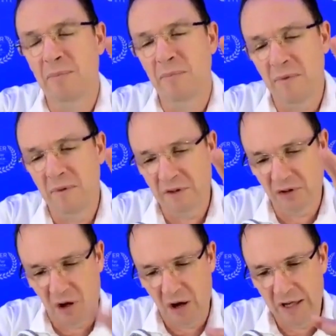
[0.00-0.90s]

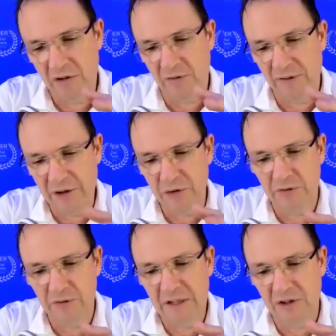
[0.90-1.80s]
sides of angel
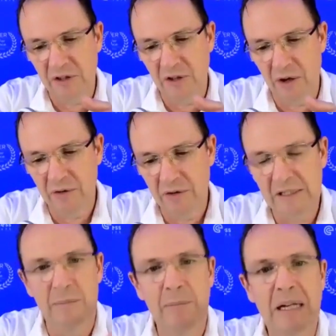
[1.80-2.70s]
investing, though, there's
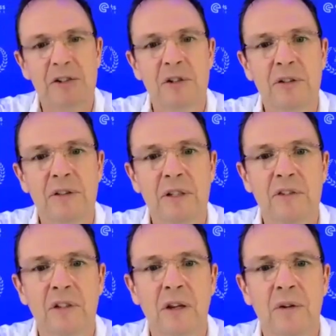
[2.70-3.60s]
the monetary thing.
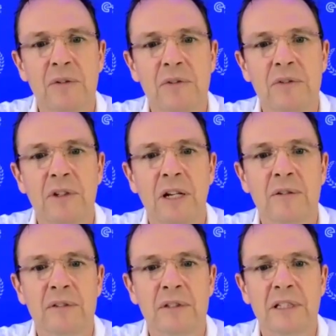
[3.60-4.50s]
So,
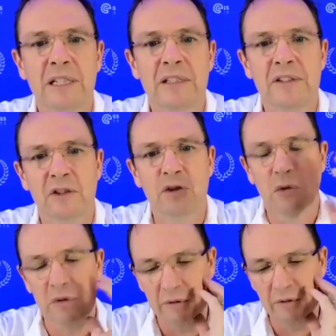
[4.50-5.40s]
you can get these
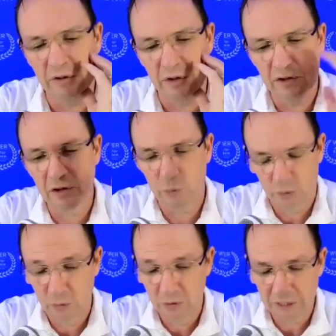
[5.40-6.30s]
extraordinary returns, and we
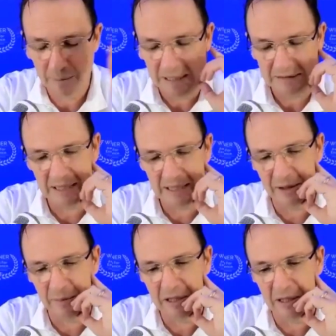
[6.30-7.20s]
will come back to that in
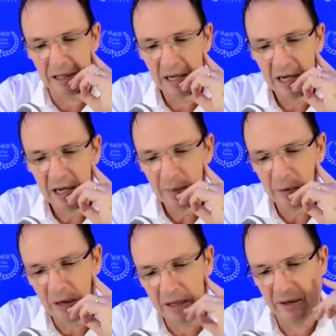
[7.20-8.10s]
a minute. But
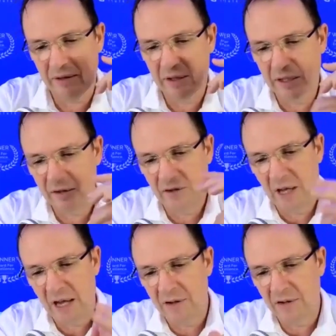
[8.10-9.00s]
one of the things
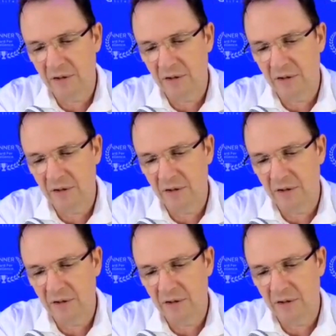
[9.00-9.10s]
that